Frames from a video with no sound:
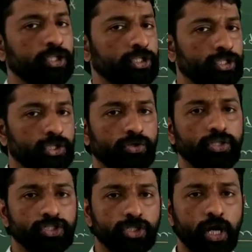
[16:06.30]

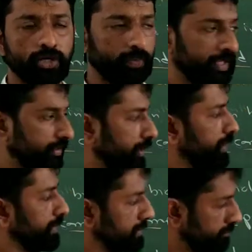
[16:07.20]
should start with
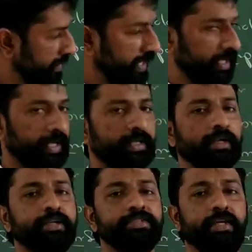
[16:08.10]
a small letter
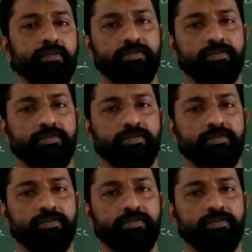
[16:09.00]
itself.